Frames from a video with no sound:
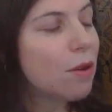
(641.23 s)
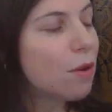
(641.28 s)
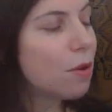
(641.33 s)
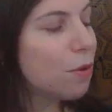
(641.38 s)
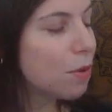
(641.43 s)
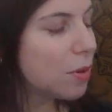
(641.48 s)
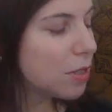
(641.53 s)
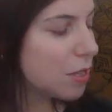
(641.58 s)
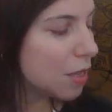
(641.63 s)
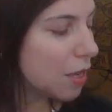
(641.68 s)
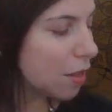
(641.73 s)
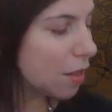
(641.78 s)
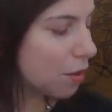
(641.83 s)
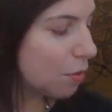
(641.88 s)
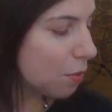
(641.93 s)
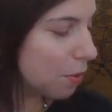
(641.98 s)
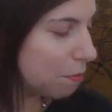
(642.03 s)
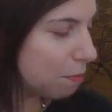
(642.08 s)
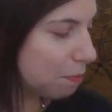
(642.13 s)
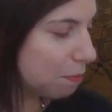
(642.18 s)
What's the other
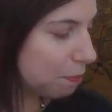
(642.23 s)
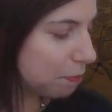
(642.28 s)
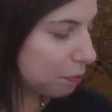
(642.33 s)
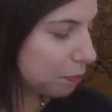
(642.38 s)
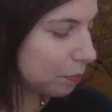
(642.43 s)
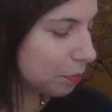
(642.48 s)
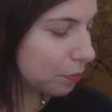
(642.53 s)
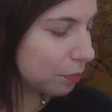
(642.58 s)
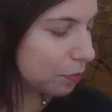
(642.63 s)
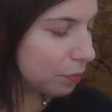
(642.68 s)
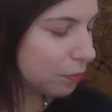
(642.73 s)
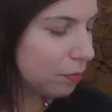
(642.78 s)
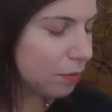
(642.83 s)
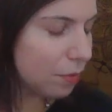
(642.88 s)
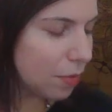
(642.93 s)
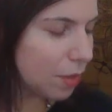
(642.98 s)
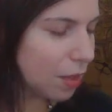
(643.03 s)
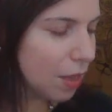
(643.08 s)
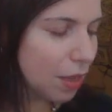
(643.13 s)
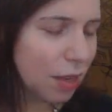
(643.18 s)
one?
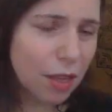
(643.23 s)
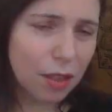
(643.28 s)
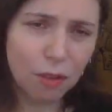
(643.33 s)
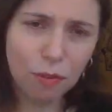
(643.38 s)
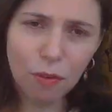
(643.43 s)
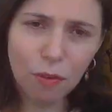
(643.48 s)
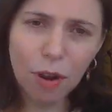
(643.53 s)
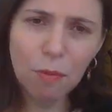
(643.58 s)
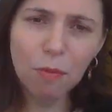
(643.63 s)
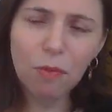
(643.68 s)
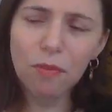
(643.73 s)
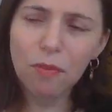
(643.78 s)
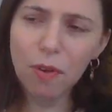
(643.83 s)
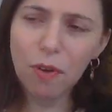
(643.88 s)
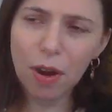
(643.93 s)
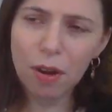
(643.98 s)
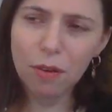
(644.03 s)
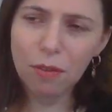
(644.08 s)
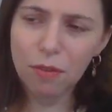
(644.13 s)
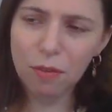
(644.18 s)
Yeah, the
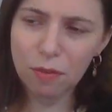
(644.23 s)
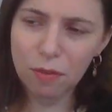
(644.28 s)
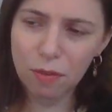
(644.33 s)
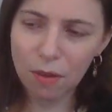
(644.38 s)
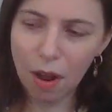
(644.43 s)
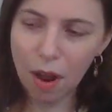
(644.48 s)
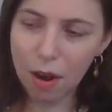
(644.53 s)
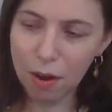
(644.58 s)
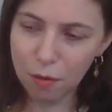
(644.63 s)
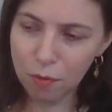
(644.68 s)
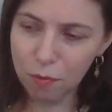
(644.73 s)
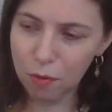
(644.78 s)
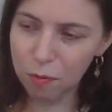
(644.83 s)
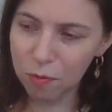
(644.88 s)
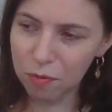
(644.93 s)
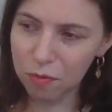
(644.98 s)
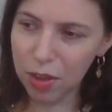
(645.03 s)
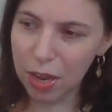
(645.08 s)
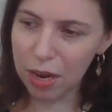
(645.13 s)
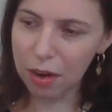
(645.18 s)
higher form
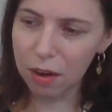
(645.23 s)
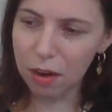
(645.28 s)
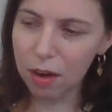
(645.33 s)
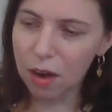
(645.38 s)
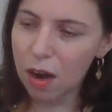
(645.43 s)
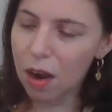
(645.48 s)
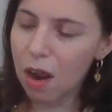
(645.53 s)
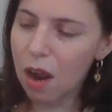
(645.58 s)
of care.